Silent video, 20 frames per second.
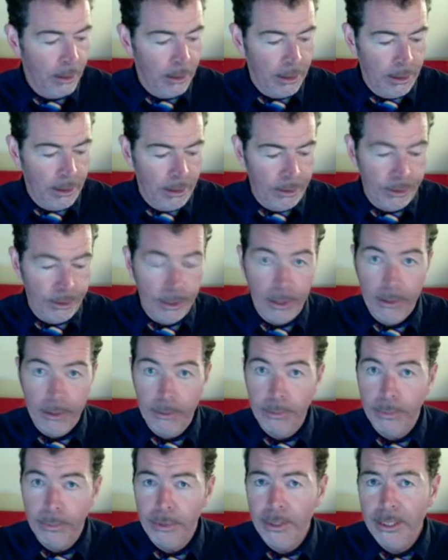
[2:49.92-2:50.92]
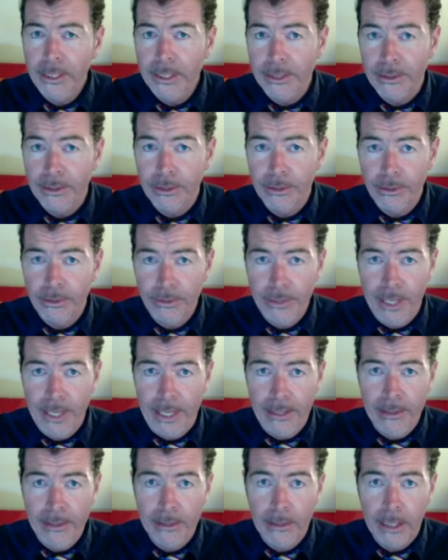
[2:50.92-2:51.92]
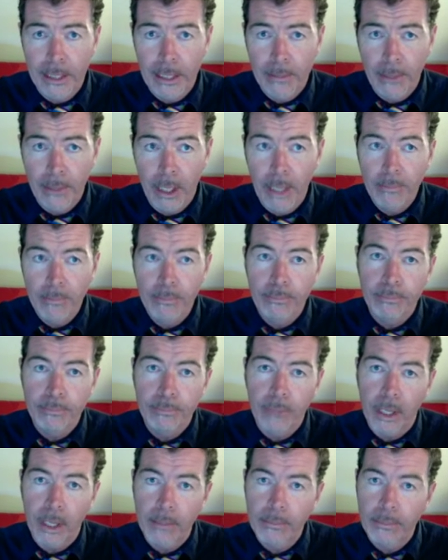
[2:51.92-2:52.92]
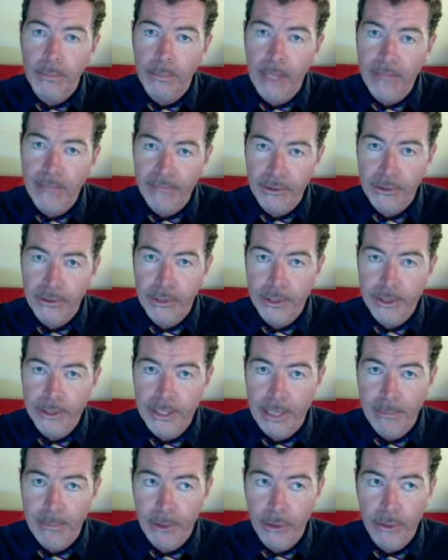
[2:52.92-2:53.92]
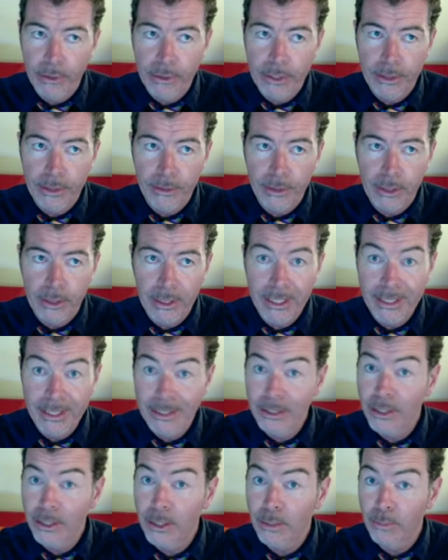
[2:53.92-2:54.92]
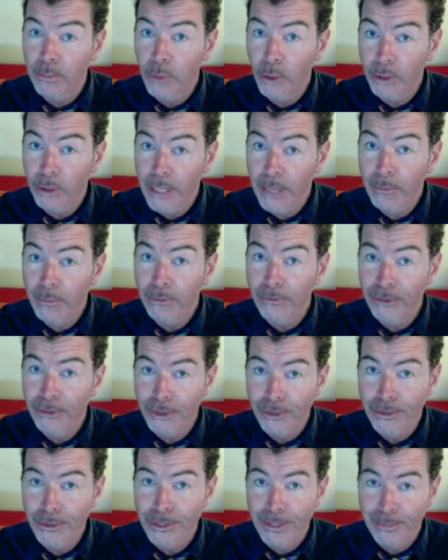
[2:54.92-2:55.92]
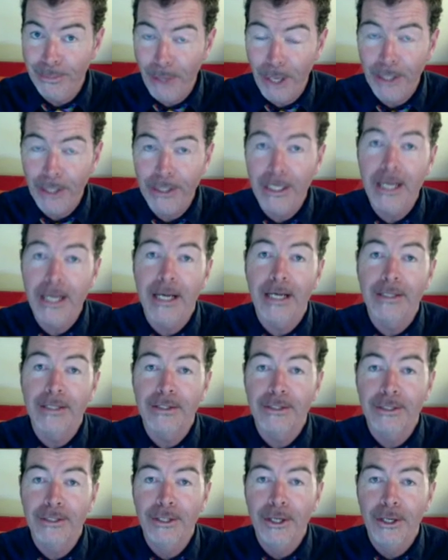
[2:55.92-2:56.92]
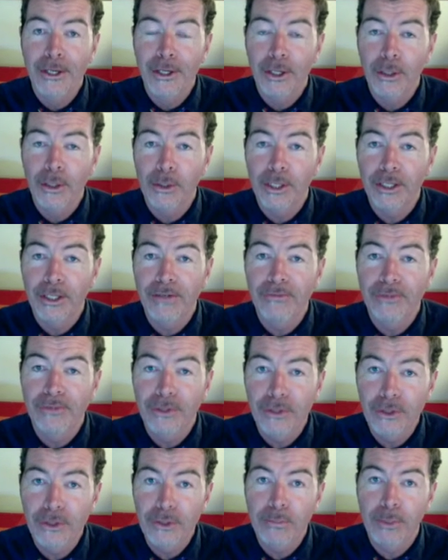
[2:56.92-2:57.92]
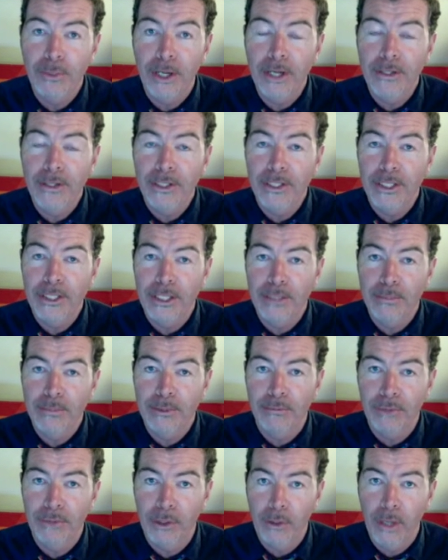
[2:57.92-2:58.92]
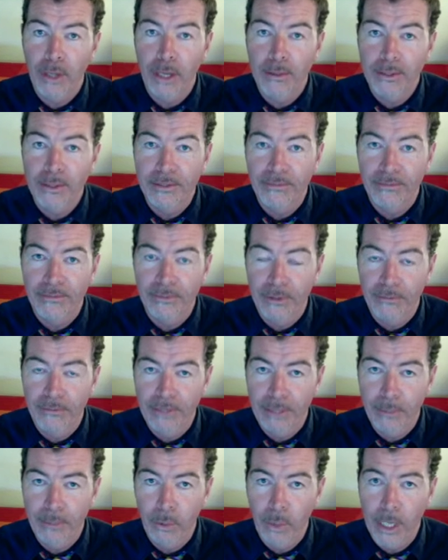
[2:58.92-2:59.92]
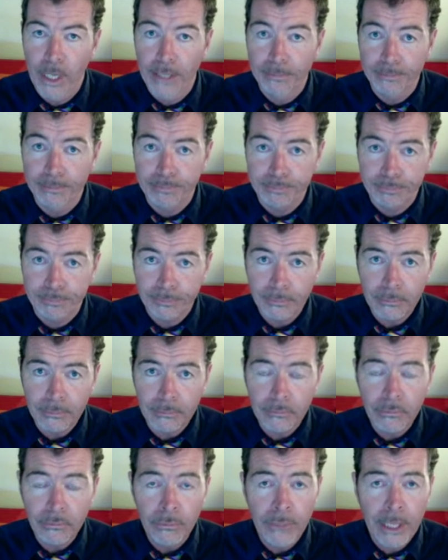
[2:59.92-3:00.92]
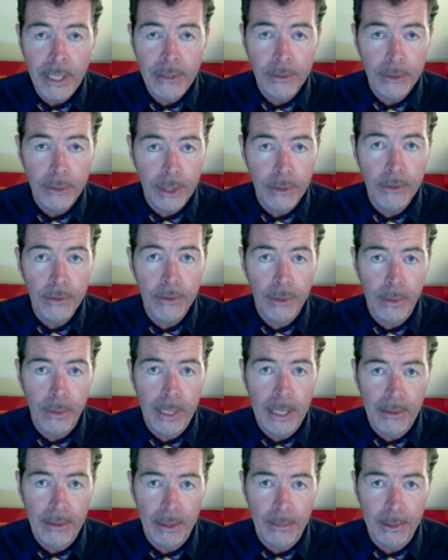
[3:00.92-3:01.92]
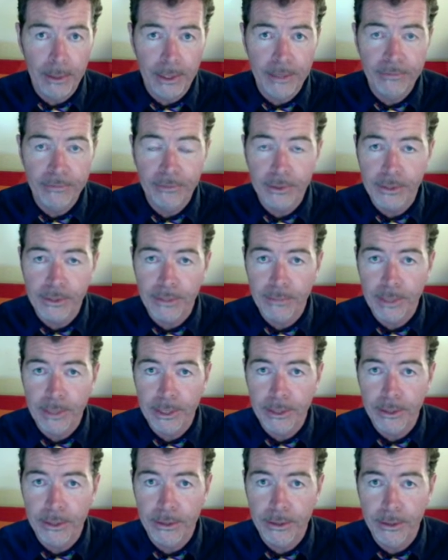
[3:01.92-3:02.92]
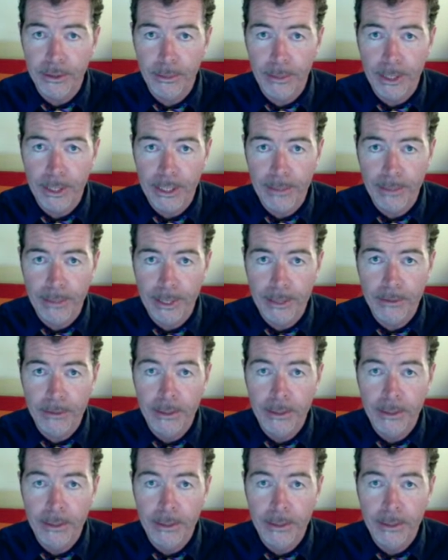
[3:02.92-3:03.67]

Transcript: So please do that. I'm emphasising that because there are at least a small number of students in my class who are confused by the assessment requirements of number 1. Now you'll know who you are, I believe, because I've mentioned it to you by email.